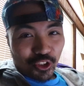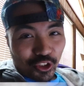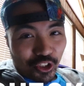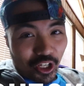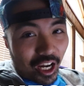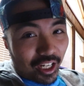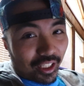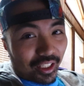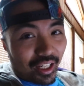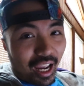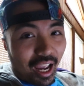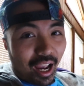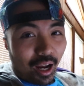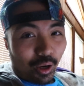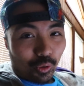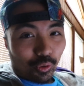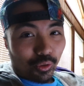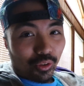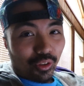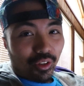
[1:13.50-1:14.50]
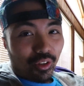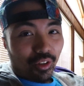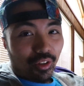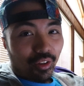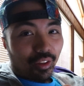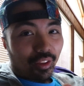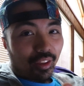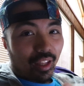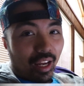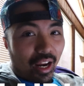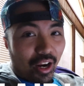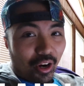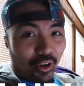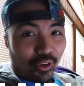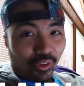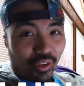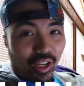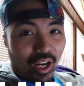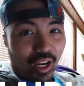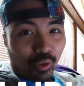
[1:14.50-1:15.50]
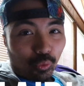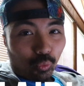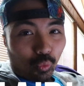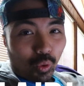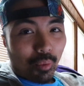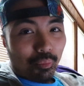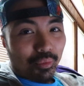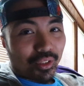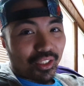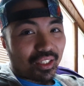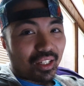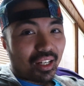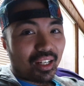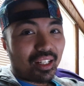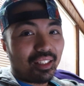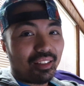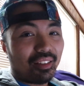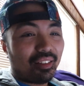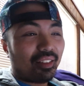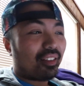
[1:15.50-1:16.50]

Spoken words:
Check out the airline website.